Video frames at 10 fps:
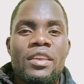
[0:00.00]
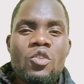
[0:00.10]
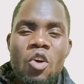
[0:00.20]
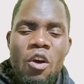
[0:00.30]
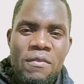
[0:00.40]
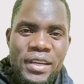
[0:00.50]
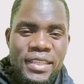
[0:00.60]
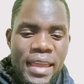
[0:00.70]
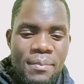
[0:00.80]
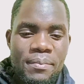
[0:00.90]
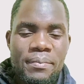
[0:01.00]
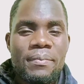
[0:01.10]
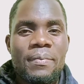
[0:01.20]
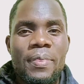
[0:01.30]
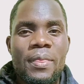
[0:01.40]
you know, over time,
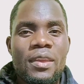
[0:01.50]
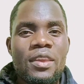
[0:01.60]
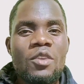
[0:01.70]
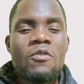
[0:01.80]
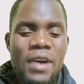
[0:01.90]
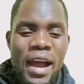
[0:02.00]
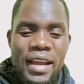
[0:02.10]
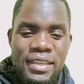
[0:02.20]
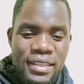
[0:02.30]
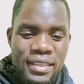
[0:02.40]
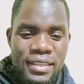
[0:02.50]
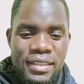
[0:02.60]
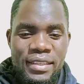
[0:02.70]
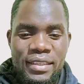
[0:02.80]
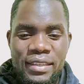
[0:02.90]
you've had
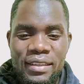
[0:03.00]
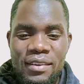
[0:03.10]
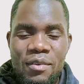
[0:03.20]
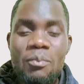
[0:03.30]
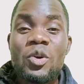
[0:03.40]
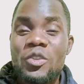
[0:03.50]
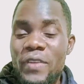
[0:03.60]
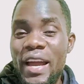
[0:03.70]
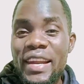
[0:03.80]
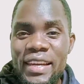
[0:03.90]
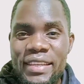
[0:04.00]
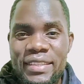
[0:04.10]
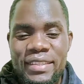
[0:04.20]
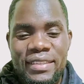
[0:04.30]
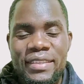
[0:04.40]
most of the
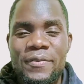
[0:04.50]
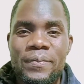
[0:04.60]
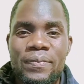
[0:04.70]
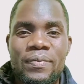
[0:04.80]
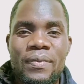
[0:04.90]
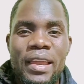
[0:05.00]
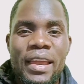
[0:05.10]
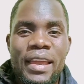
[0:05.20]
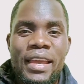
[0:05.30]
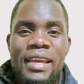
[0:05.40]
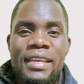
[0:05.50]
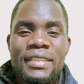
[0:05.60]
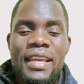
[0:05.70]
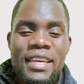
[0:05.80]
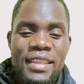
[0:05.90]
analysts
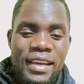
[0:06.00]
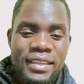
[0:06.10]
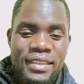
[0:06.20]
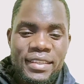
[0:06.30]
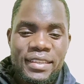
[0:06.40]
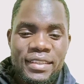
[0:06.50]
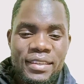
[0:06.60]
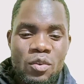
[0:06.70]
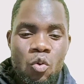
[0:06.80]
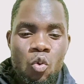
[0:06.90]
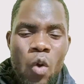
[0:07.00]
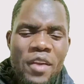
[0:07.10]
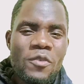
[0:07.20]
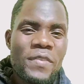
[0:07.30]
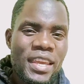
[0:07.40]
saying that
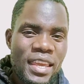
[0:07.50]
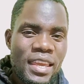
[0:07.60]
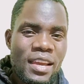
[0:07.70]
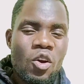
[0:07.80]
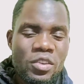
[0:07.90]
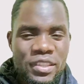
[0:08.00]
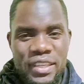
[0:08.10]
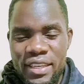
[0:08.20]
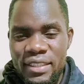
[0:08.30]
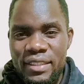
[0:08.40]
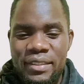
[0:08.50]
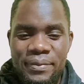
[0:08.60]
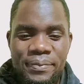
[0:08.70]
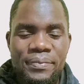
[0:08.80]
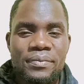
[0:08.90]
one of the key
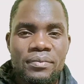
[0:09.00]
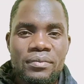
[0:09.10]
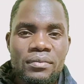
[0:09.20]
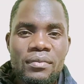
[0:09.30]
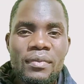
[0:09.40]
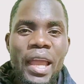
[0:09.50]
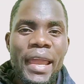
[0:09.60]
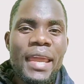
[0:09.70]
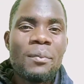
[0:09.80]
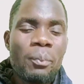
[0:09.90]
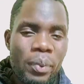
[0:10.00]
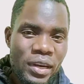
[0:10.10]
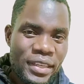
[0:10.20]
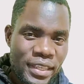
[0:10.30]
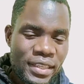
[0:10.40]
constants in
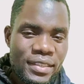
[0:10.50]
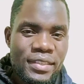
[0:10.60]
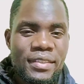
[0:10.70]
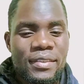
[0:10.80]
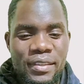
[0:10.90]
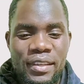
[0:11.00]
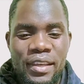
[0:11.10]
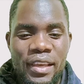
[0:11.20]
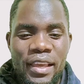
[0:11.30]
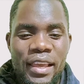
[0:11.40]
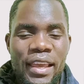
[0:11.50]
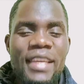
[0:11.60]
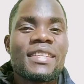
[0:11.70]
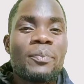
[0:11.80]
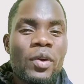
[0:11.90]
politics
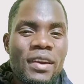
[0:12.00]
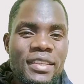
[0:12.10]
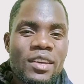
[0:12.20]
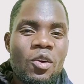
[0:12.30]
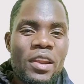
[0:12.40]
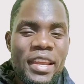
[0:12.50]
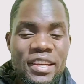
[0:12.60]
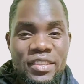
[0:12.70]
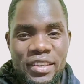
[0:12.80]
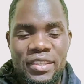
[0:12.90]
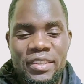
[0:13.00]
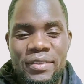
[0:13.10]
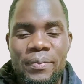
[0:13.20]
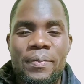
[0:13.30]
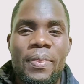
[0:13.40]
is the political
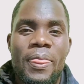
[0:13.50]
interest.